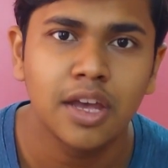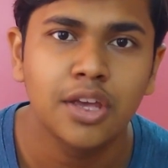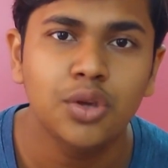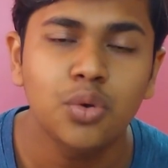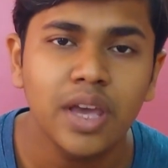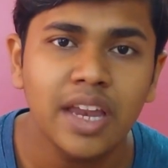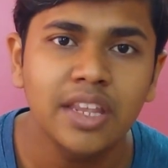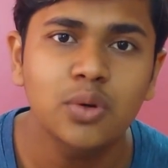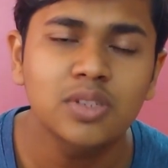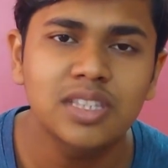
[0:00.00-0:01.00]
you can
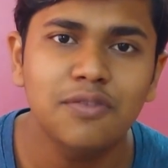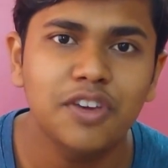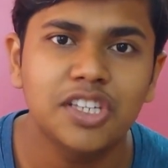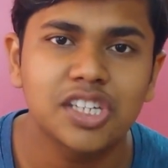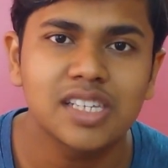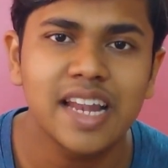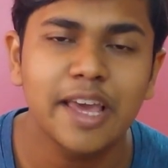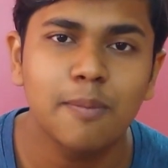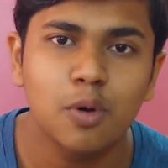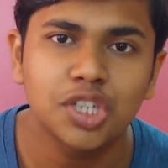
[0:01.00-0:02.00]
use the features
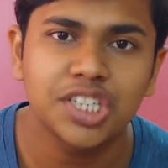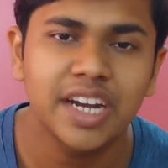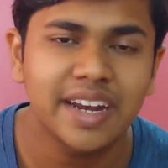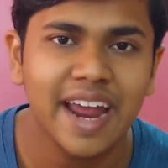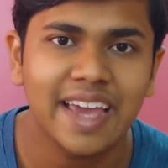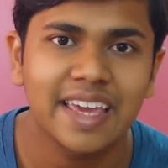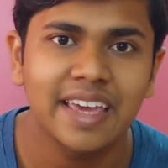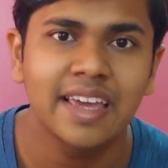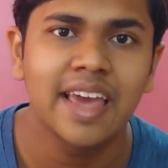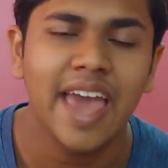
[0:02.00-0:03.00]
like motion
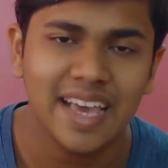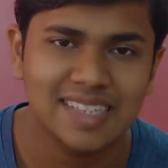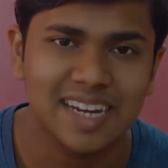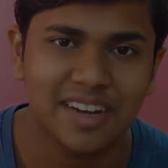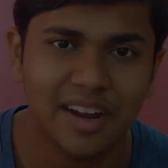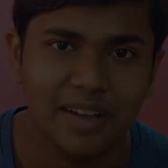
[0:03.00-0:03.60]
tracking, etc.